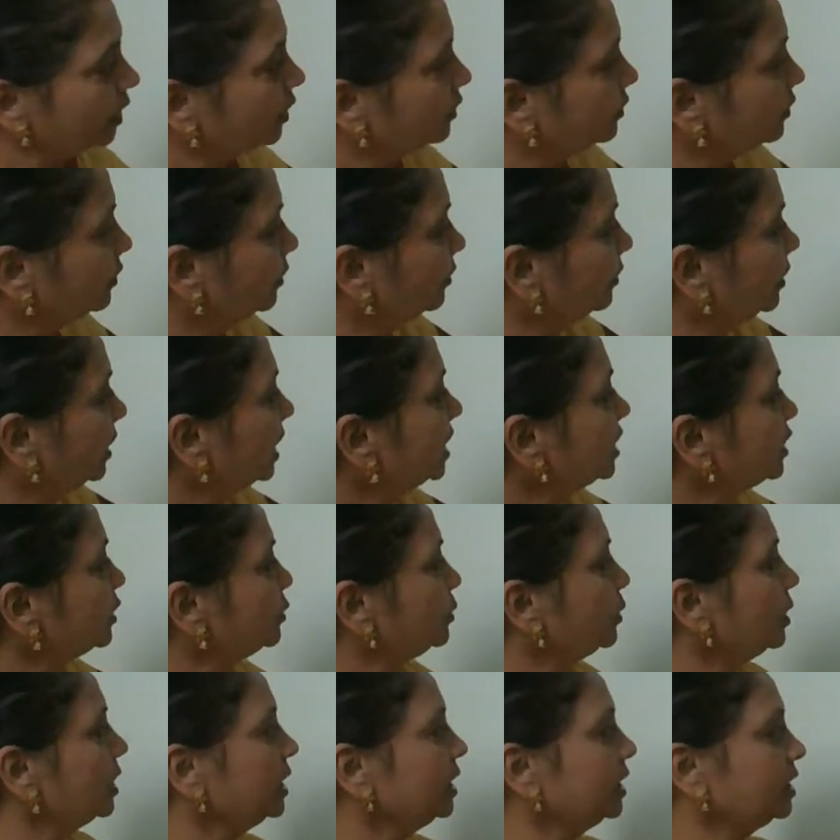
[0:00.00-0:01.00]
So next
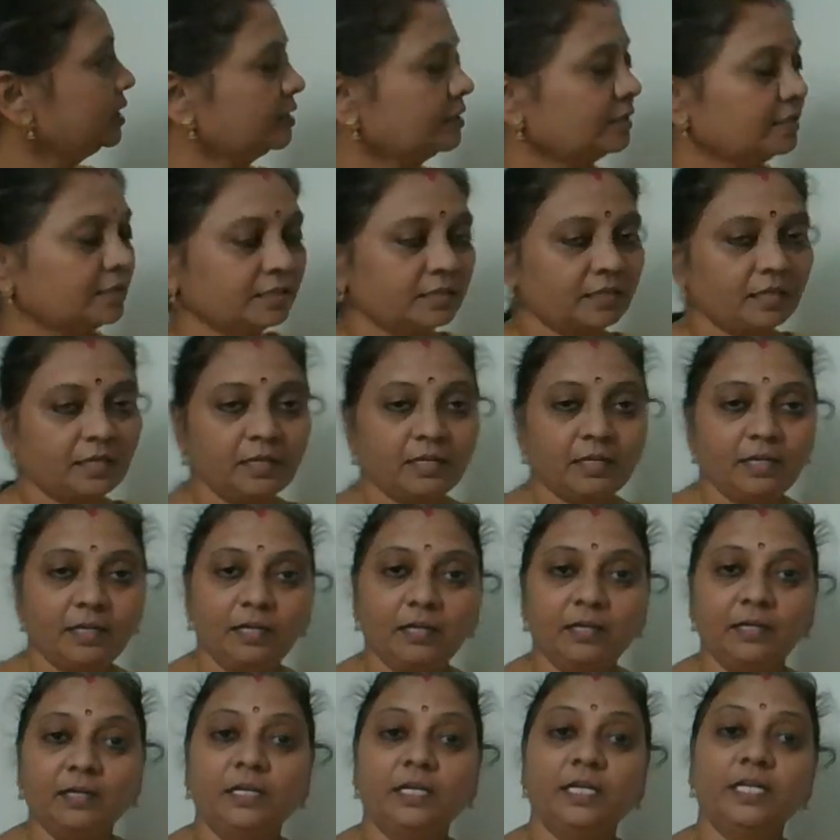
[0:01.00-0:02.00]
one is
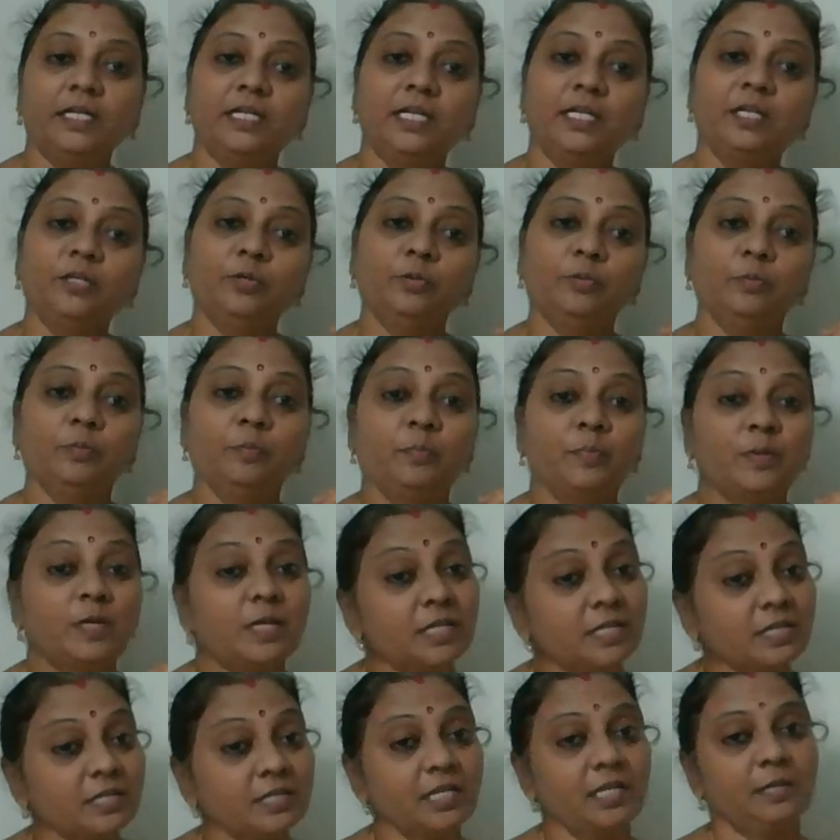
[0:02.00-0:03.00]
related to
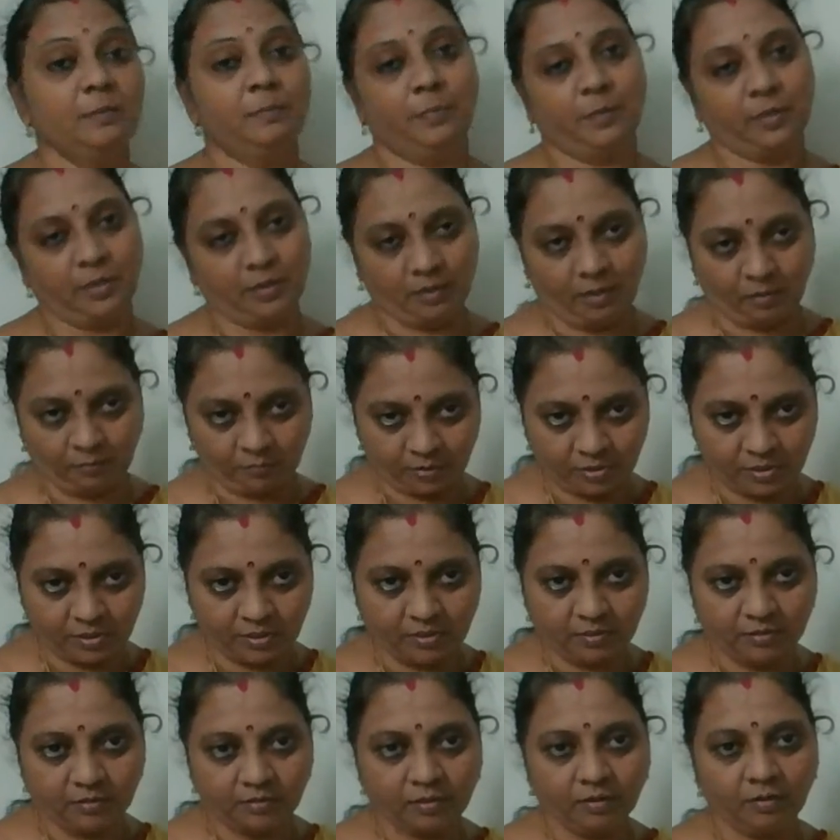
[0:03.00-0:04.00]
personal
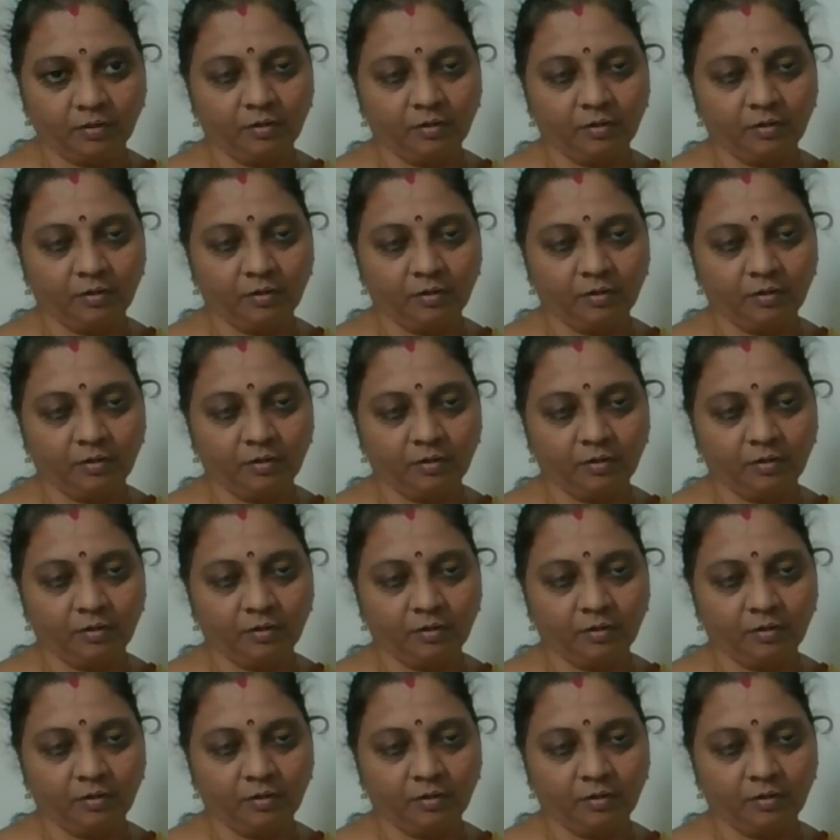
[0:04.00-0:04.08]
pronouns.